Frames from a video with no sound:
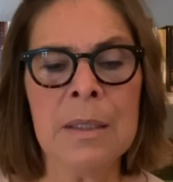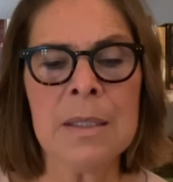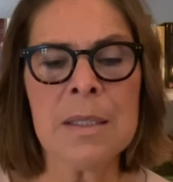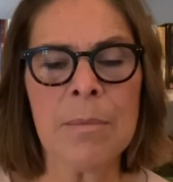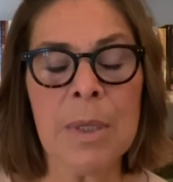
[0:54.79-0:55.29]

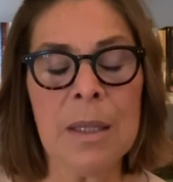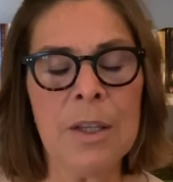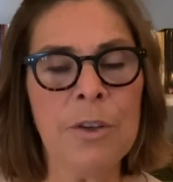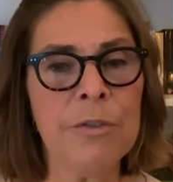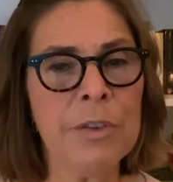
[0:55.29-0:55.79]
something
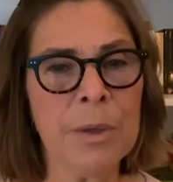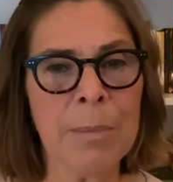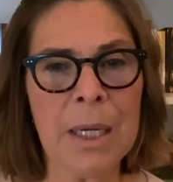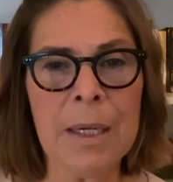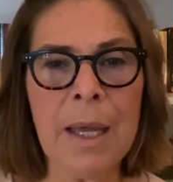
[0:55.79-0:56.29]
that you fear
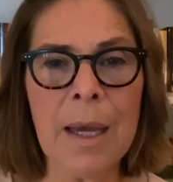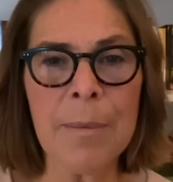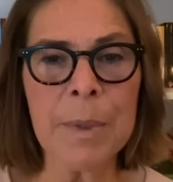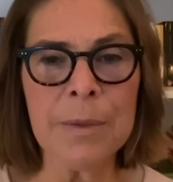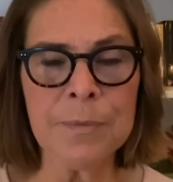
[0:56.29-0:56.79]
might
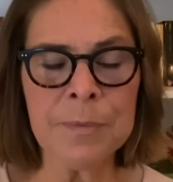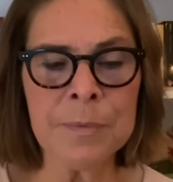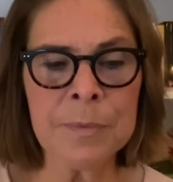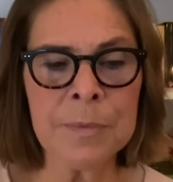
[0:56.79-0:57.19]
happen.